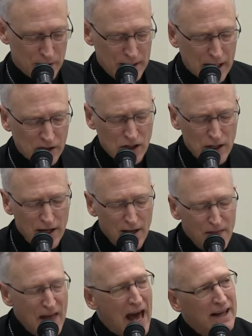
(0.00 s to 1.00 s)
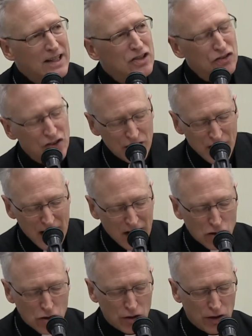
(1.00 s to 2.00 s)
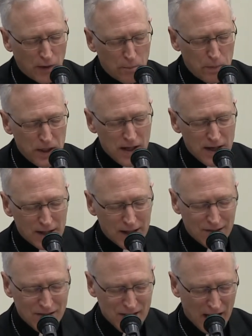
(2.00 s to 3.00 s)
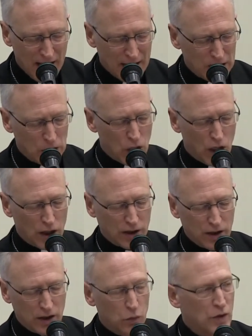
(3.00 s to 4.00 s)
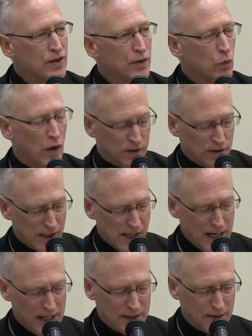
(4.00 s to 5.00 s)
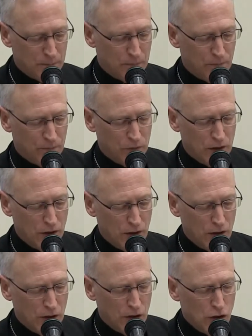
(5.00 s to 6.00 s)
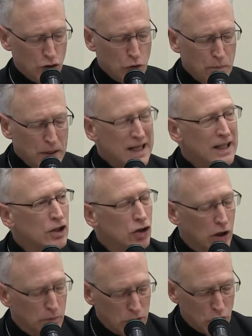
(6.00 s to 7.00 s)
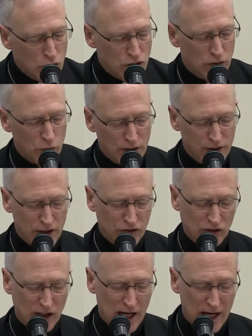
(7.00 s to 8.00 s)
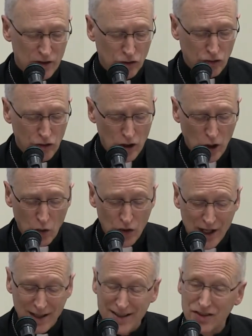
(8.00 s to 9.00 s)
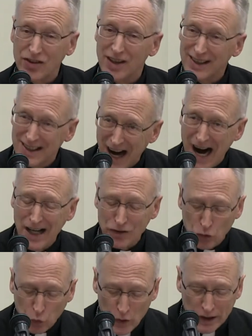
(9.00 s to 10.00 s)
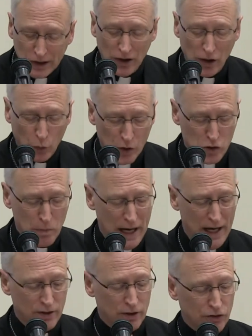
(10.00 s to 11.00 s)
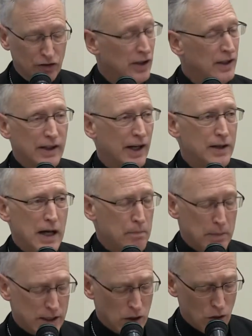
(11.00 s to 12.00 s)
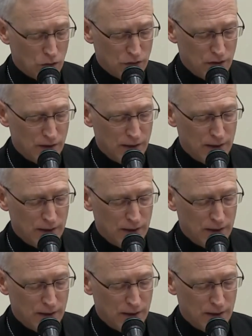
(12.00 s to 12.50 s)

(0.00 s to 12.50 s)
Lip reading: Yet, that is the nature of being in dialogue with the one God. To be in communion with this God is to know that it is God's will which matters, and not my own.